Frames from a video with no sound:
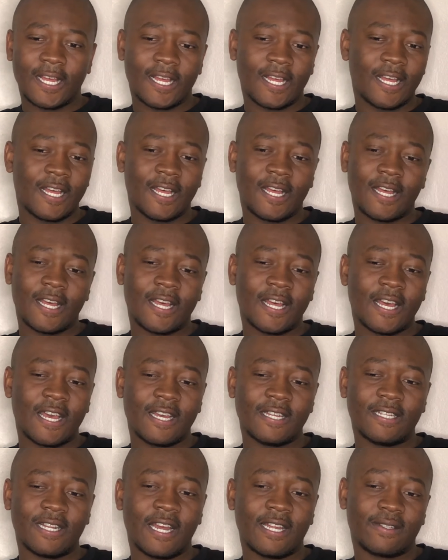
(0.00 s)

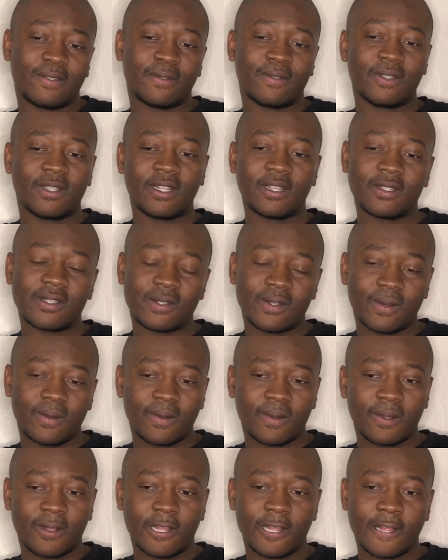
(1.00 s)
I don't think so.
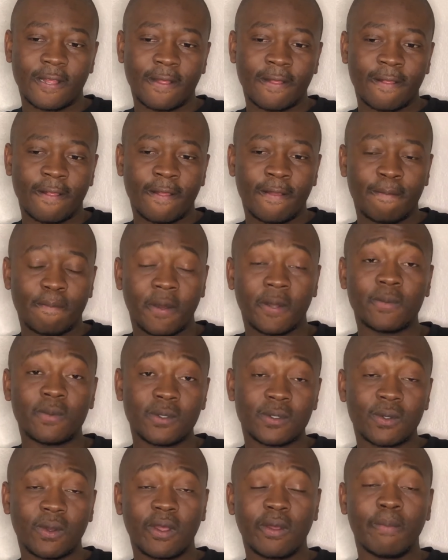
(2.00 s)
But we
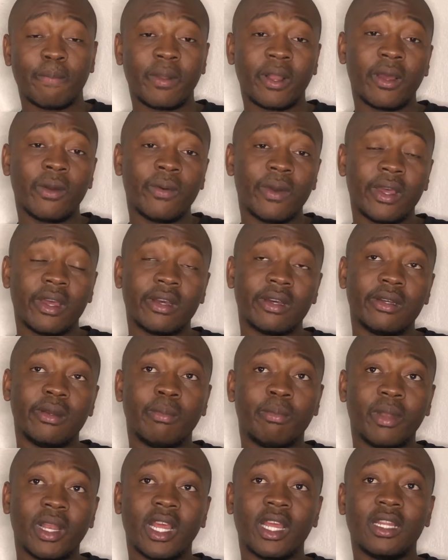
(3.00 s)
saw him play well. He
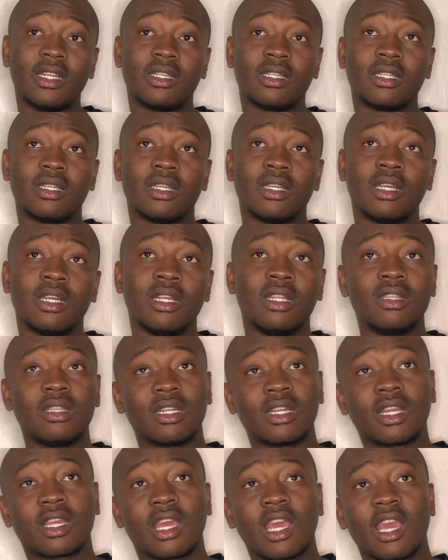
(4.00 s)
played 3
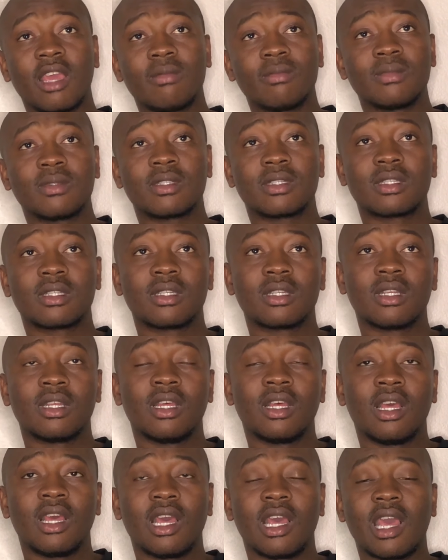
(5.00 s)
games
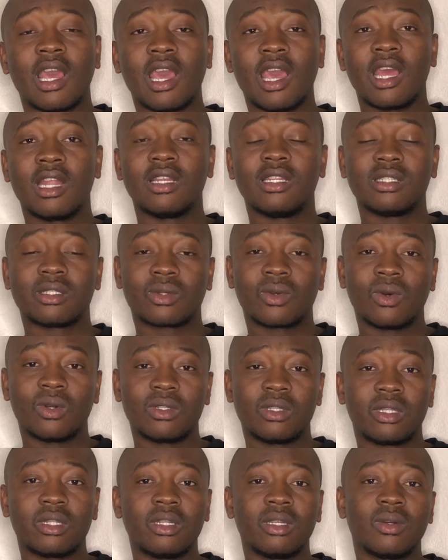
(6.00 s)
and he
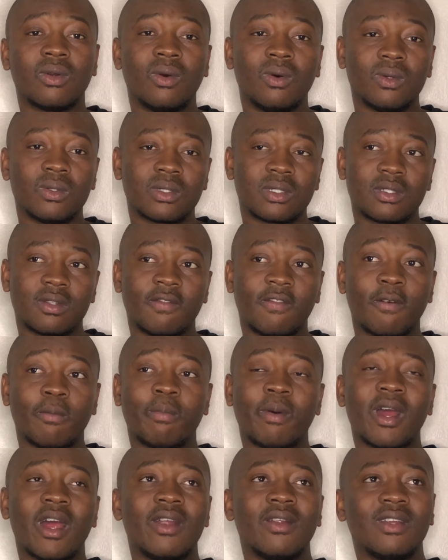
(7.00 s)
scored 3 goals. For
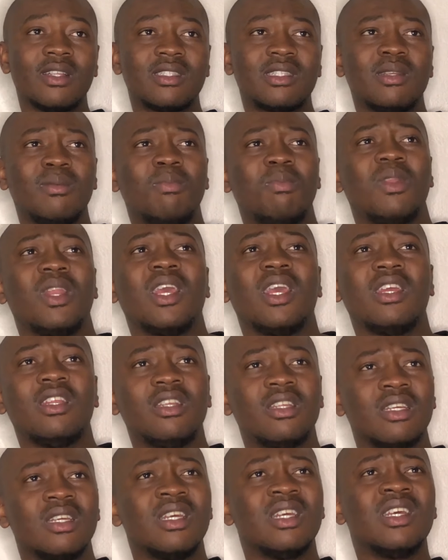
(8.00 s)
Pirates, he played
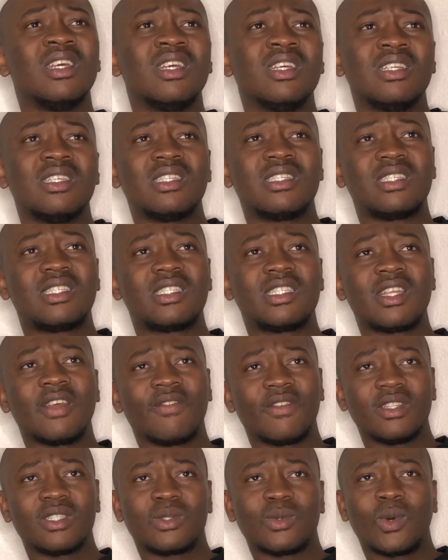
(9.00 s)

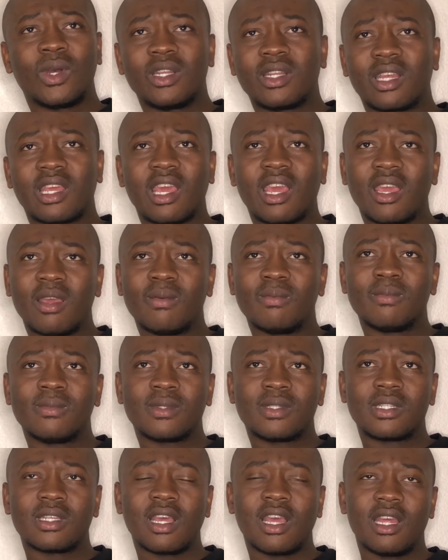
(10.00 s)
71
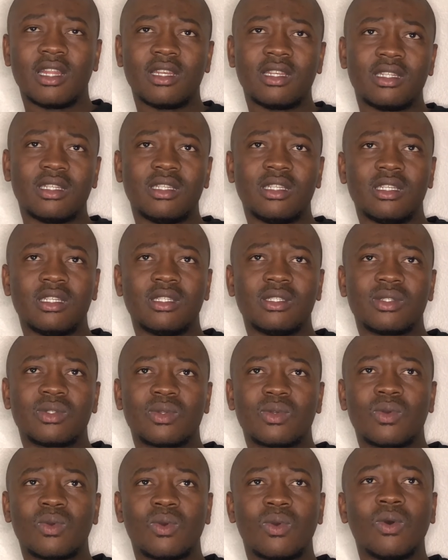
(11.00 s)
games and he
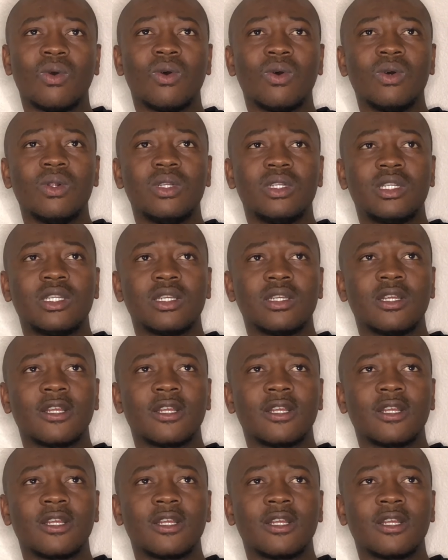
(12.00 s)
scored